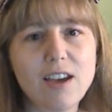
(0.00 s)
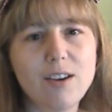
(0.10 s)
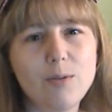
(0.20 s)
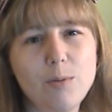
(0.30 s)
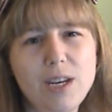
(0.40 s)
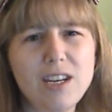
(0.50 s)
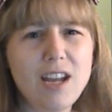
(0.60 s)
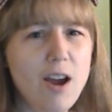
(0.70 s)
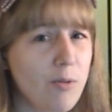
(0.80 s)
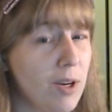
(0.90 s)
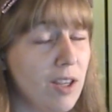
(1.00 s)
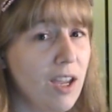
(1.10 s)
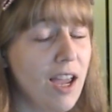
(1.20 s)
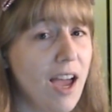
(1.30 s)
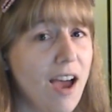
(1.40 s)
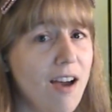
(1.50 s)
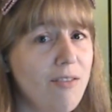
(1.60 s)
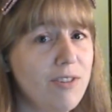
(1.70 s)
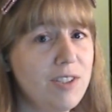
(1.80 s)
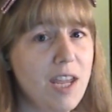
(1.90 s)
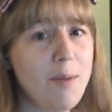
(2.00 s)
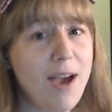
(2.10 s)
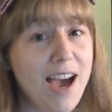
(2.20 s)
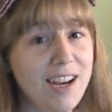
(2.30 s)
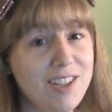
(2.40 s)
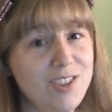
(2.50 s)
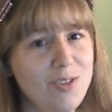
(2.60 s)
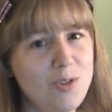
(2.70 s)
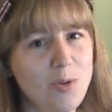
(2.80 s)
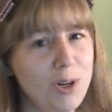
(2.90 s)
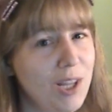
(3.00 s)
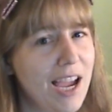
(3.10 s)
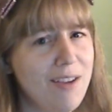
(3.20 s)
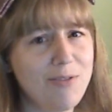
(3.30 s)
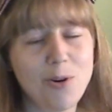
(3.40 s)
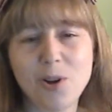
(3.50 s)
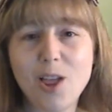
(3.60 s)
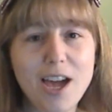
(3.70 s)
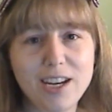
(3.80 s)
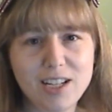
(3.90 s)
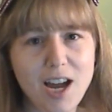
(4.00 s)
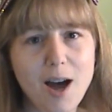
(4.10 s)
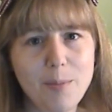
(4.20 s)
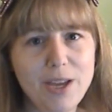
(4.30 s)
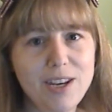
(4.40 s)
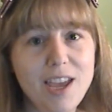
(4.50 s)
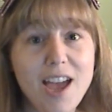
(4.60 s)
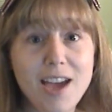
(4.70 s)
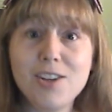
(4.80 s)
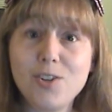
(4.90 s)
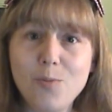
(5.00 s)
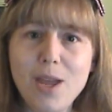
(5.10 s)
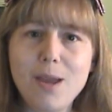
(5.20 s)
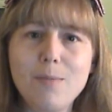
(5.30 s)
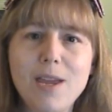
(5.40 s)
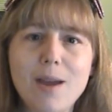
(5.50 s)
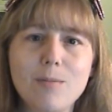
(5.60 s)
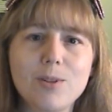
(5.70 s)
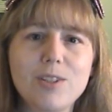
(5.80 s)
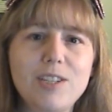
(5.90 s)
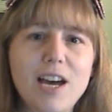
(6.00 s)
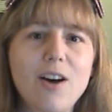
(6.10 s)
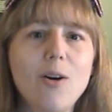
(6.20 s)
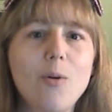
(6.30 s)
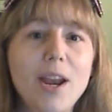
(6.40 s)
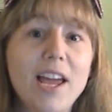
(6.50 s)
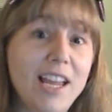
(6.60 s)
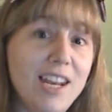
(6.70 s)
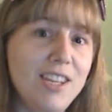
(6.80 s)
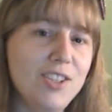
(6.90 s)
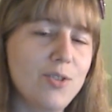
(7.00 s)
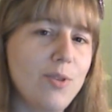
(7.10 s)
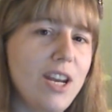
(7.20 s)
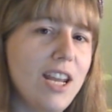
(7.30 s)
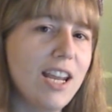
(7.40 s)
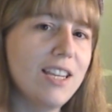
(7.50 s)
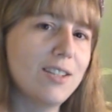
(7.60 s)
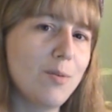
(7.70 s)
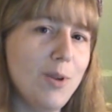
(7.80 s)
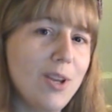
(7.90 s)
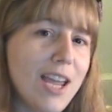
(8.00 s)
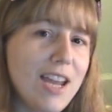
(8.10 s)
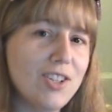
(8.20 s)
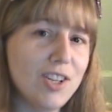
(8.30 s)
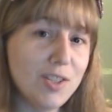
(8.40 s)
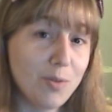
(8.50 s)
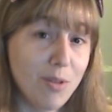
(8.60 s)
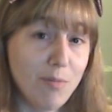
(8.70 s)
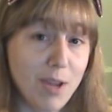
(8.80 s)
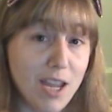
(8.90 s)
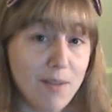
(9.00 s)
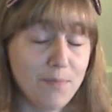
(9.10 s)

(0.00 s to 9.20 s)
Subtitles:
we did not really have the same attitude toward life or a lot in common, as you may be able to tell when I get into reading his communications with me.